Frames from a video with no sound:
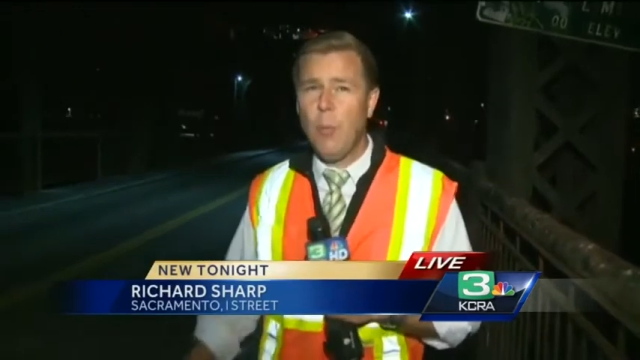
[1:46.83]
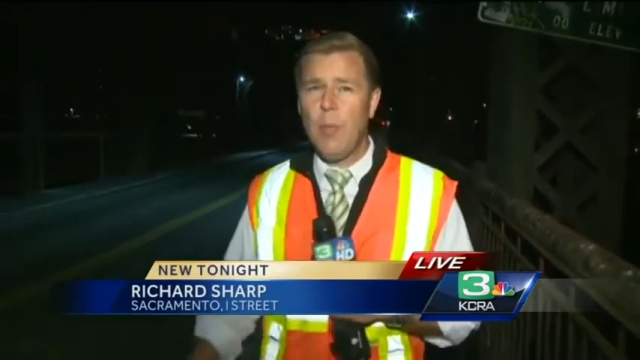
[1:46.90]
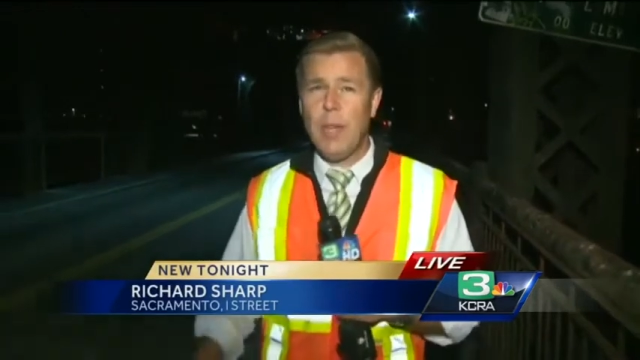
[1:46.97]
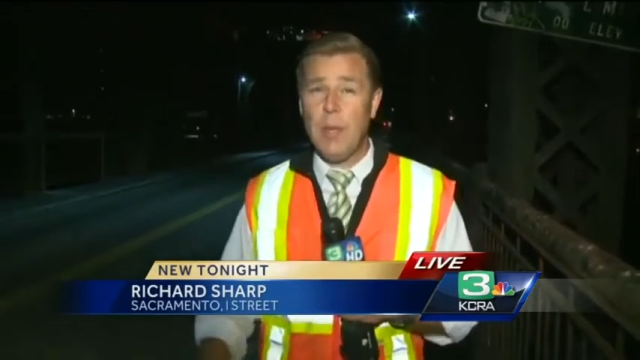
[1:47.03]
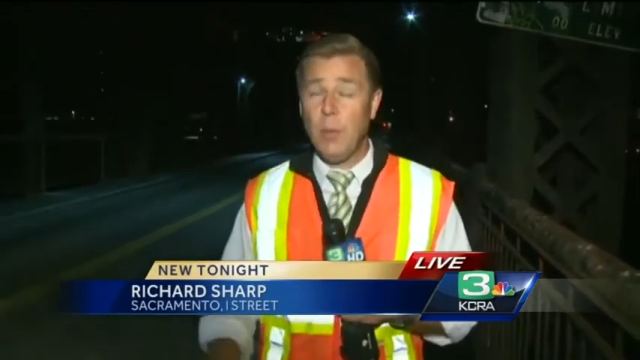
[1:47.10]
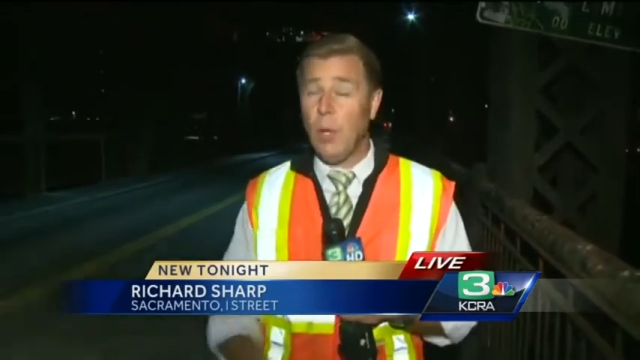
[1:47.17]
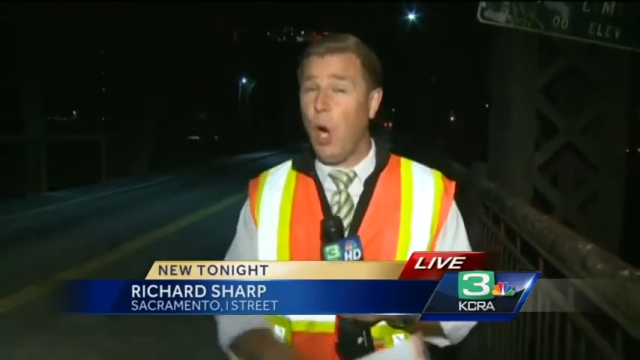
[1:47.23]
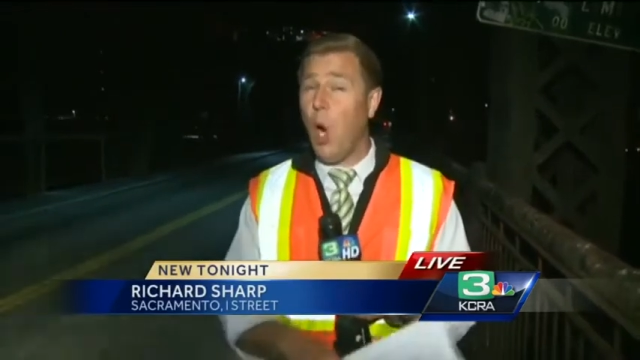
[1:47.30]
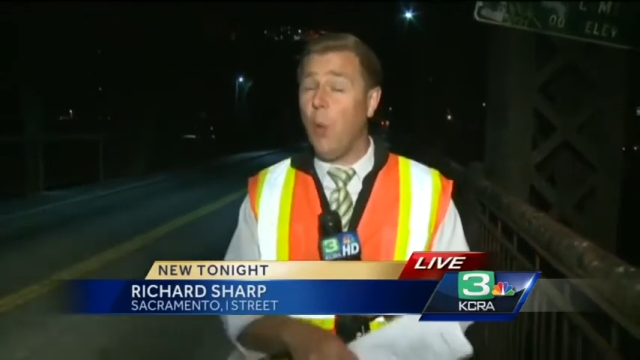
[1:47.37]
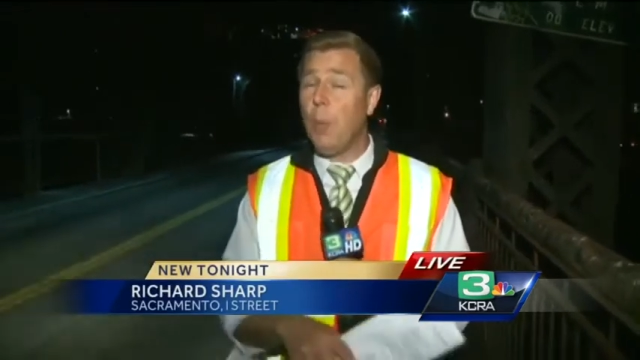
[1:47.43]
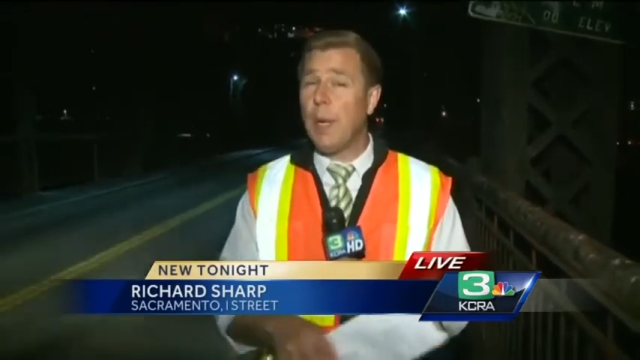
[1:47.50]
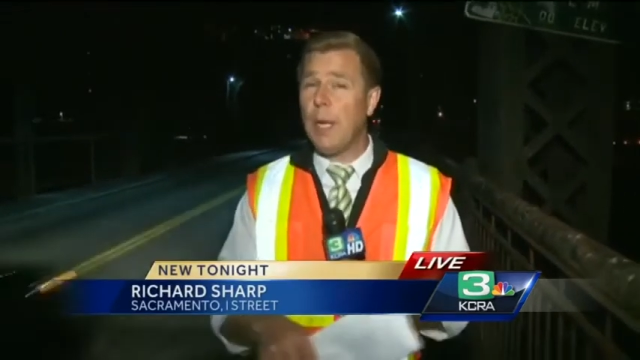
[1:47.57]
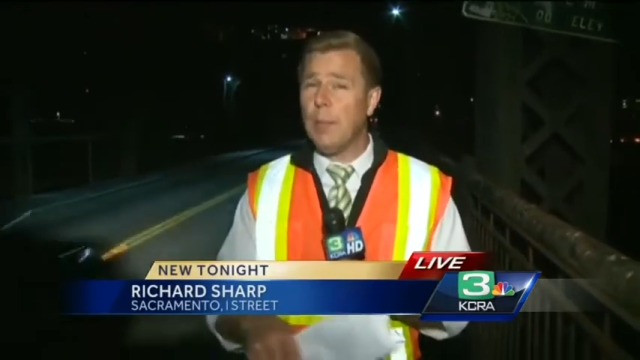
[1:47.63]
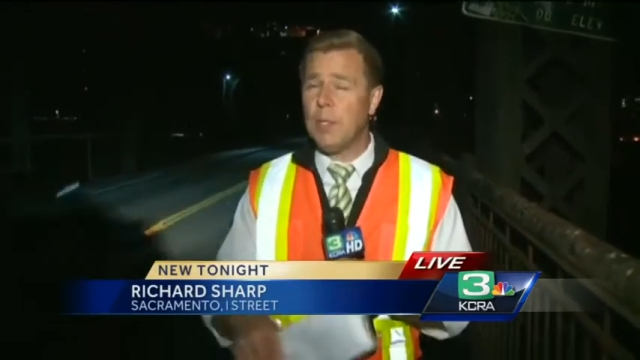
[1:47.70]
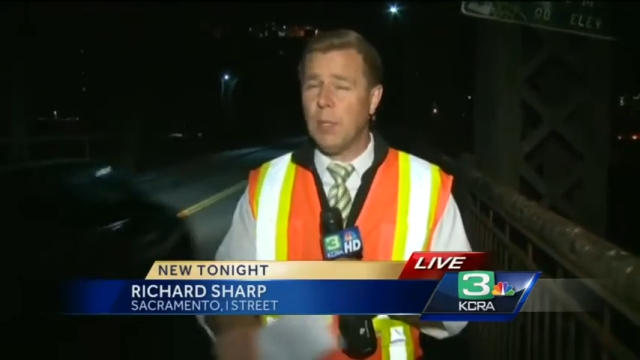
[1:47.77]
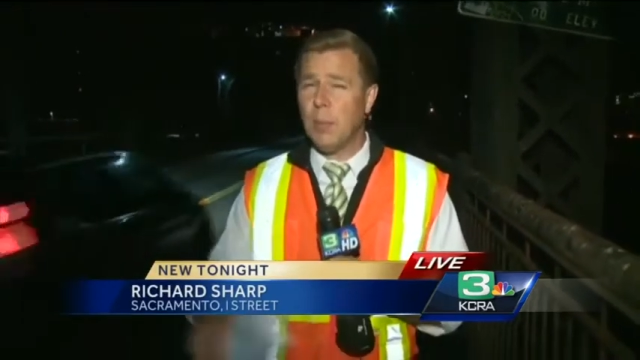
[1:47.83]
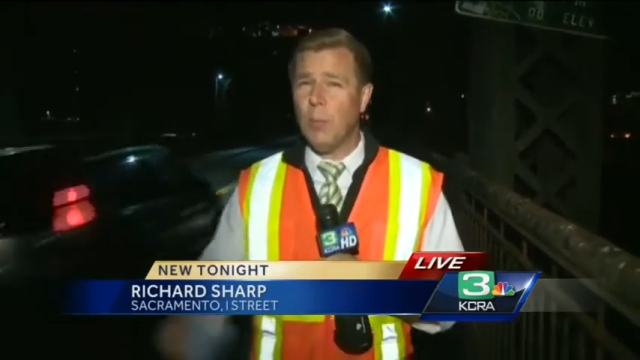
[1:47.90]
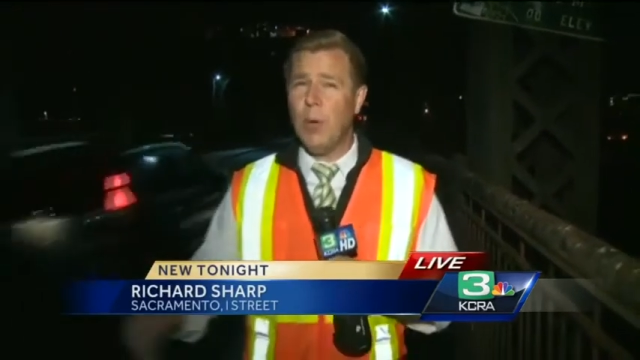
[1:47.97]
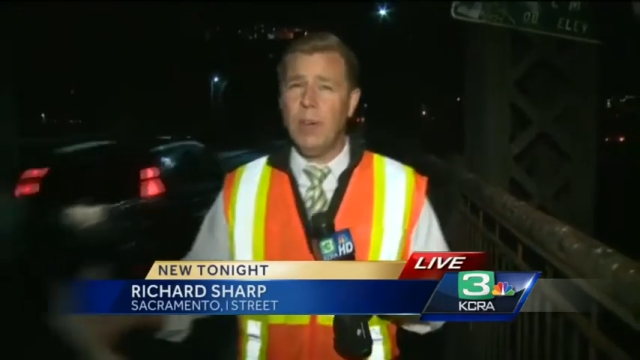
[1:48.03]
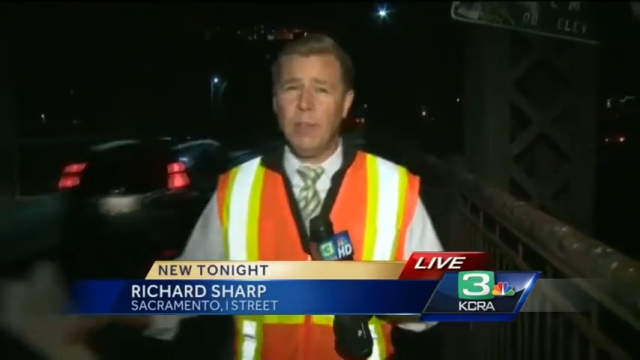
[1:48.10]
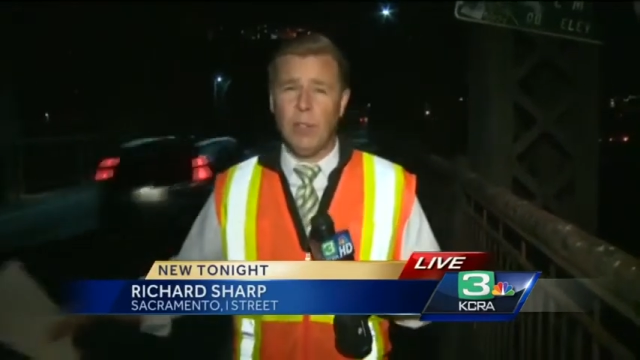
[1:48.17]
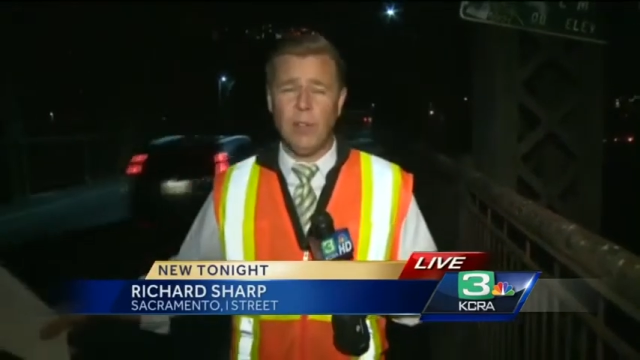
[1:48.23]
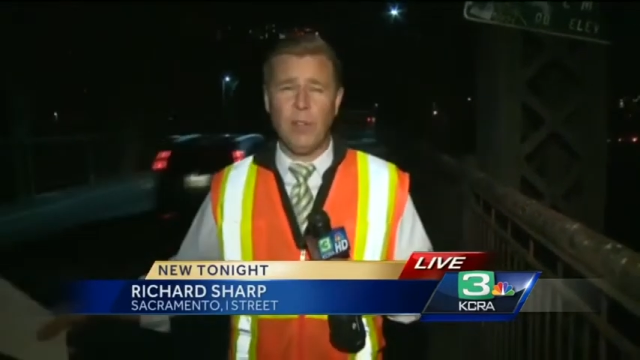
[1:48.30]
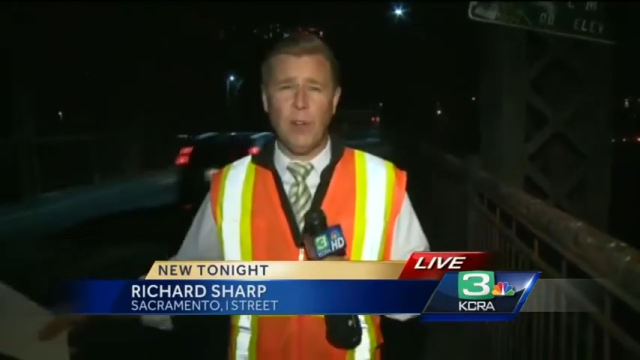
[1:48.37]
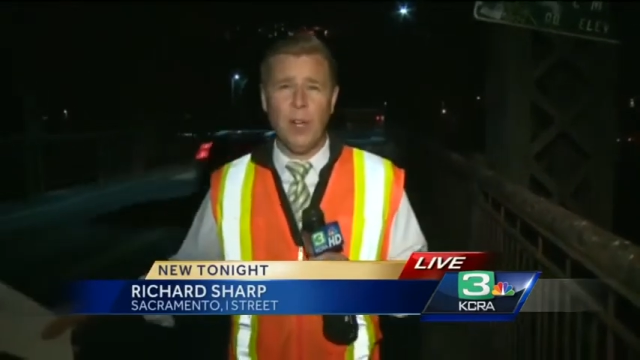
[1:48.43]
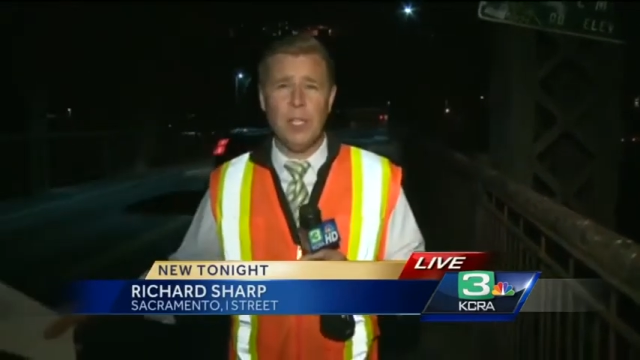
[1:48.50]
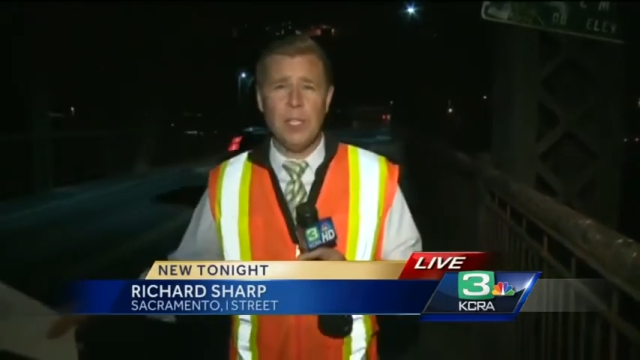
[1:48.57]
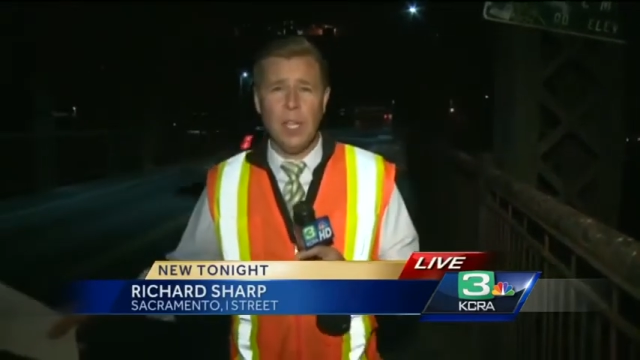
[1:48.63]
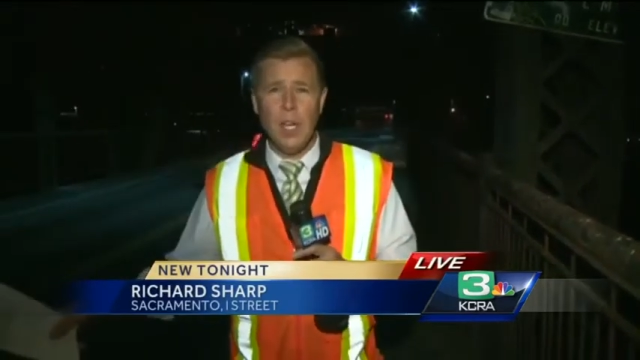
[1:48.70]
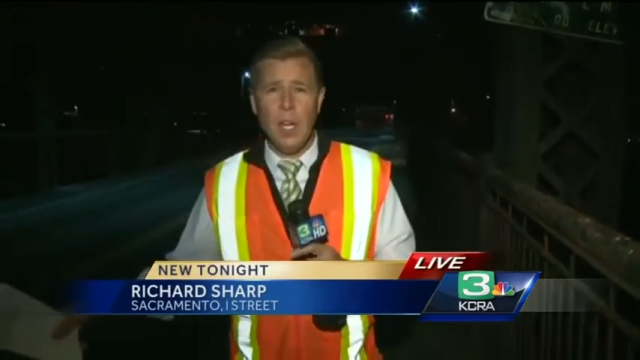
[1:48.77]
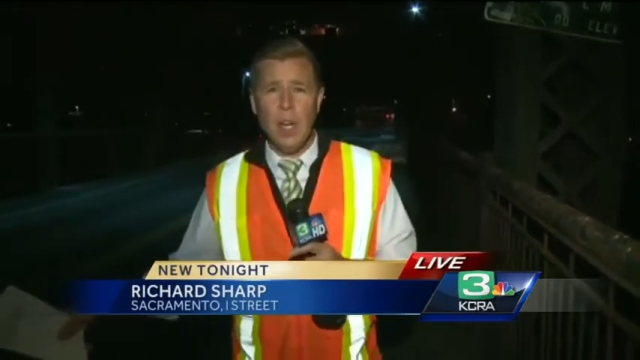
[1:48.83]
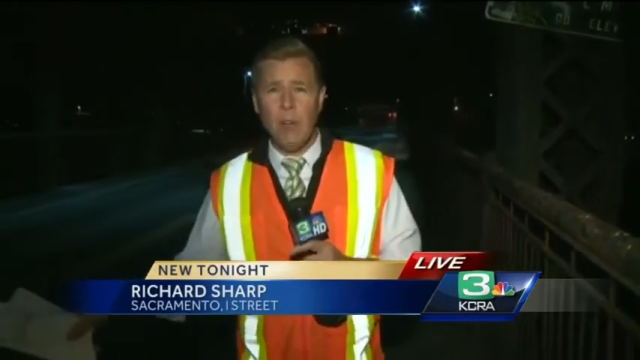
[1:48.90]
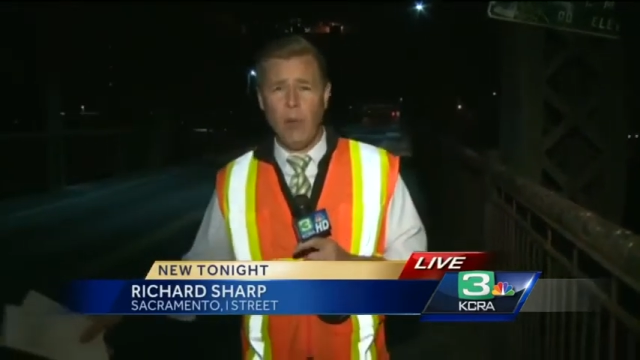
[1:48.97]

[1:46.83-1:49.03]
hope that it will open up some riverfront